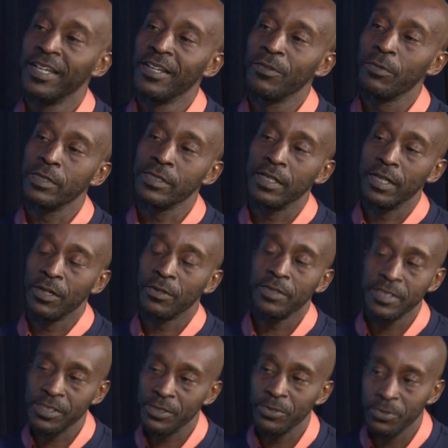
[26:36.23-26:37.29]
was the only
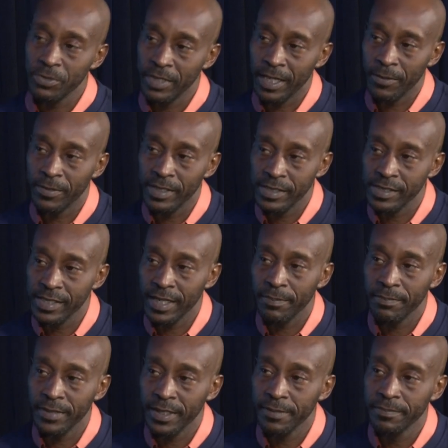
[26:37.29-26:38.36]
school that would
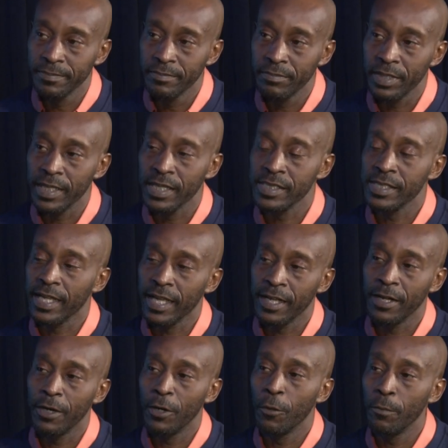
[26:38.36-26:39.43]
accept me because they had
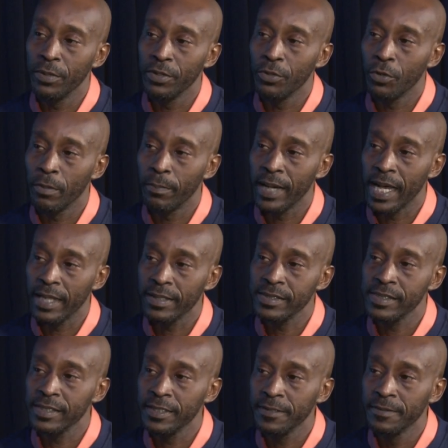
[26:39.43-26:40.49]
an open door
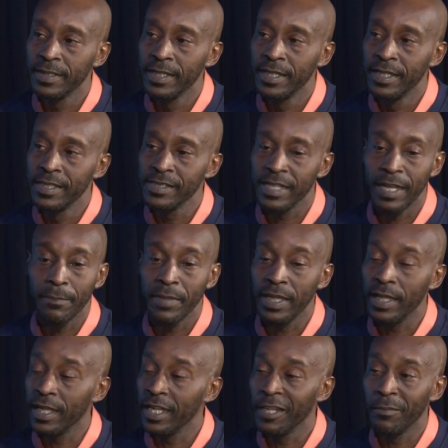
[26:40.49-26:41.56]
policy. Wow. So that
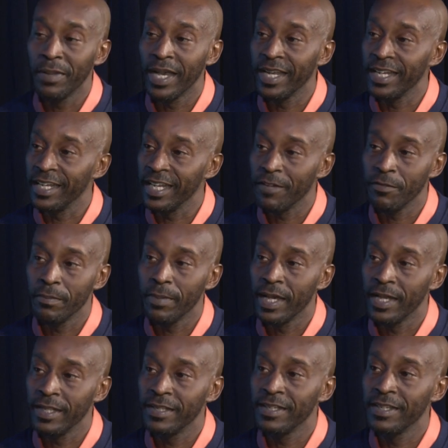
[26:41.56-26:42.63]
means anybody and
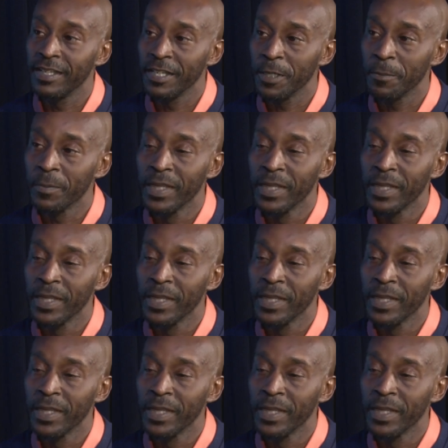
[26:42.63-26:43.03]
everybody could come.